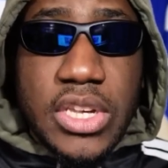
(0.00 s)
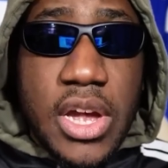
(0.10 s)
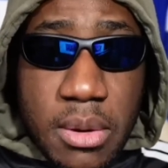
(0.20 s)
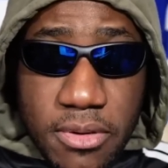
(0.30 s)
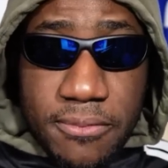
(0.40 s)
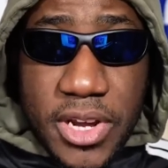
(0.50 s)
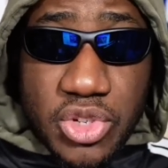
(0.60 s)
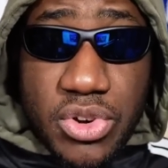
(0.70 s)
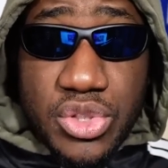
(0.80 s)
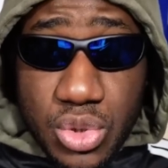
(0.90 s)
But for mixed
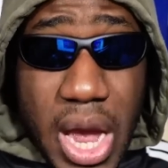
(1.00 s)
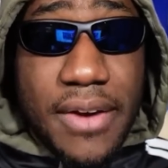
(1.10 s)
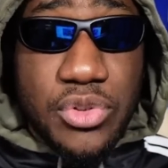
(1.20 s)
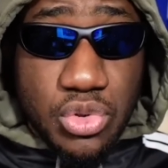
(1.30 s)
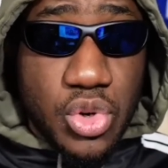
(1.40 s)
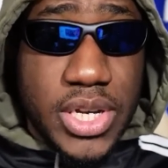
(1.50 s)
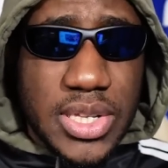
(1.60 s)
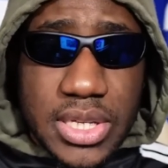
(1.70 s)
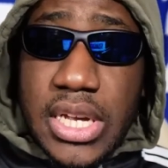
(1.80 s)
race, you have two choices.